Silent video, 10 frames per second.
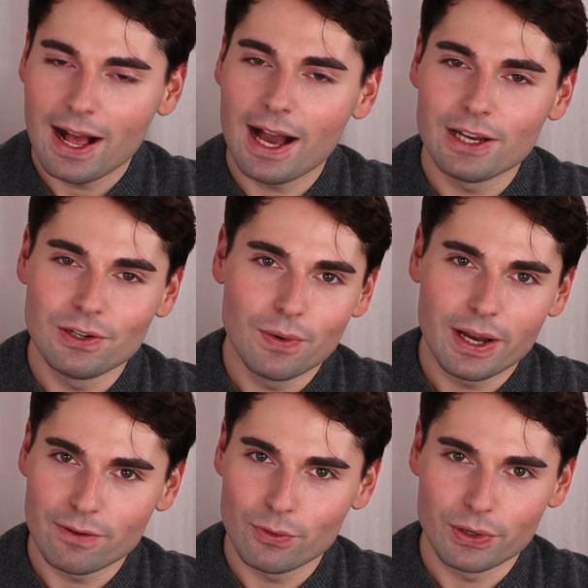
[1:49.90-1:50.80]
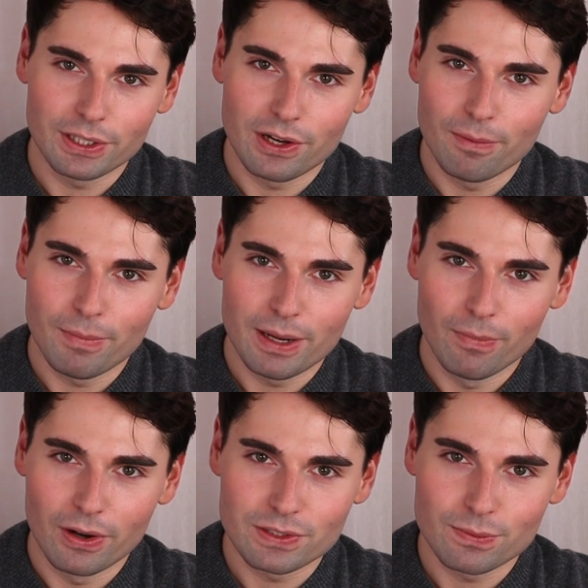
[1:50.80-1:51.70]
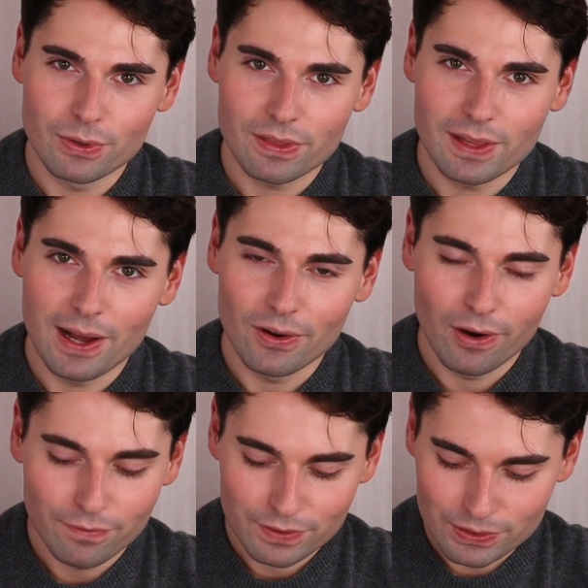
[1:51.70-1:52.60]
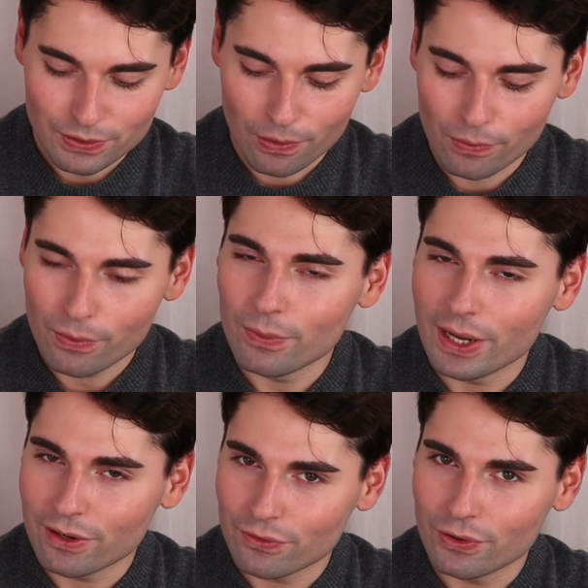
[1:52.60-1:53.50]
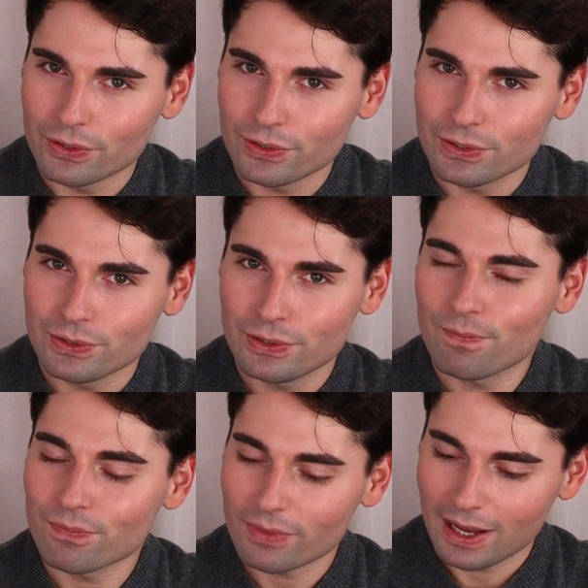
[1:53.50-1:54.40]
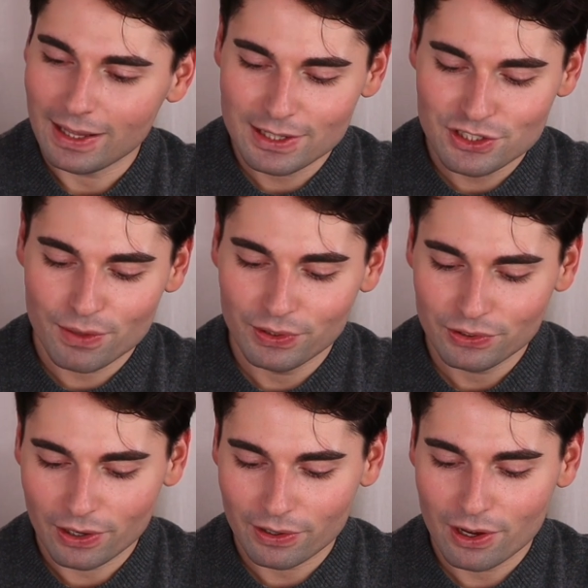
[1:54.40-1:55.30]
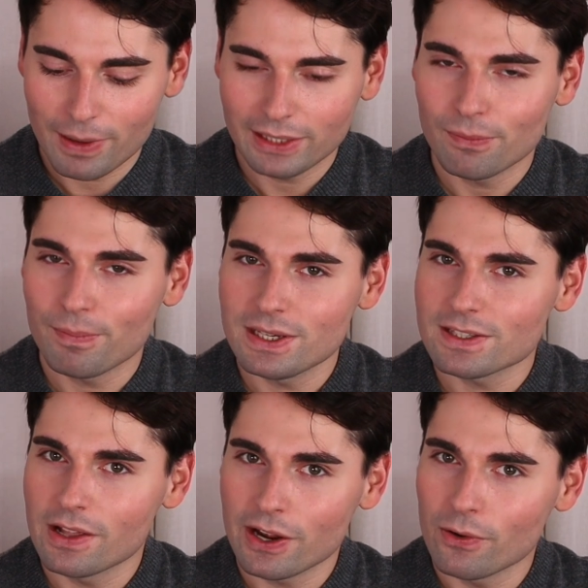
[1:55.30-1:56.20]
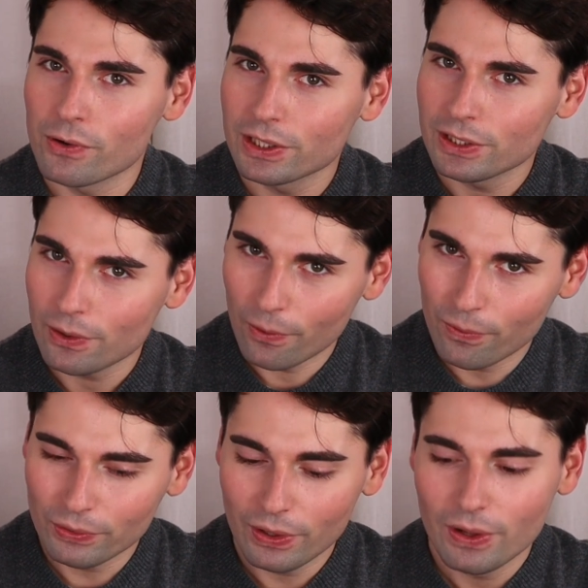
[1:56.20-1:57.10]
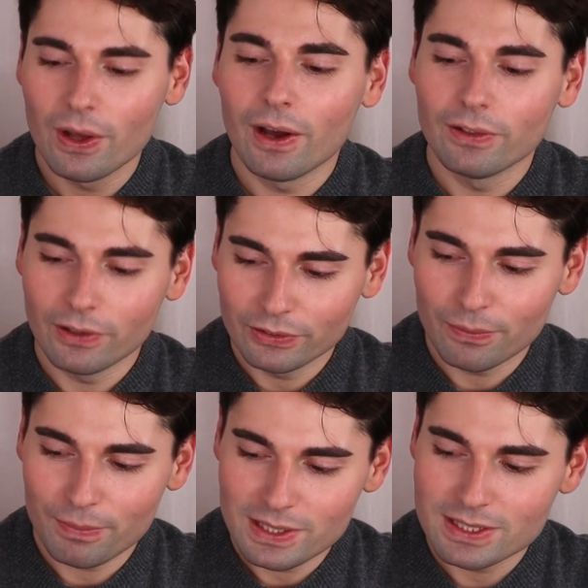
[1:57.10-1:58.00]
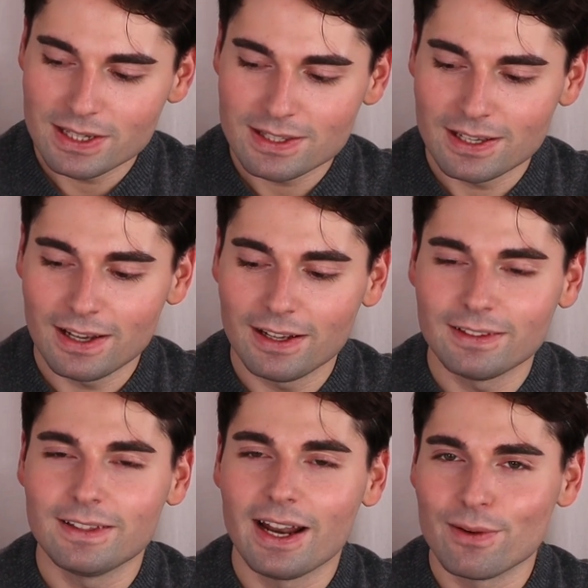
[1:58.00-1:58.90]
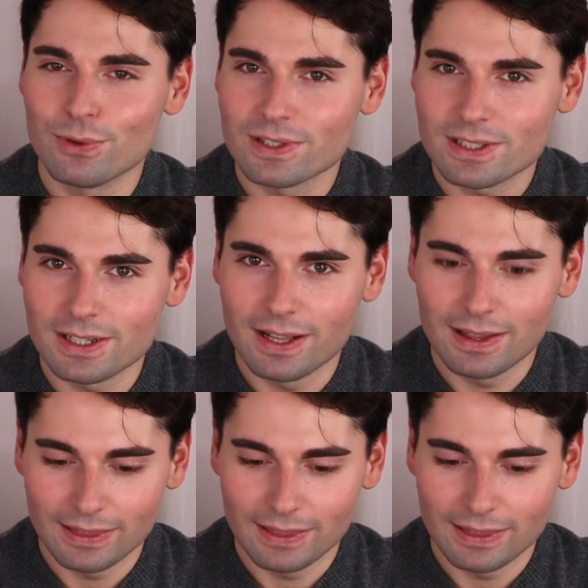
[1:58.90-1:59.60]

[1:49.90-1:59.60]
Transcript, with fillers: I know I have already got my money's worth out of. So without further ado, let's jump into talking about the pieces that I already own, not the pieces that I would still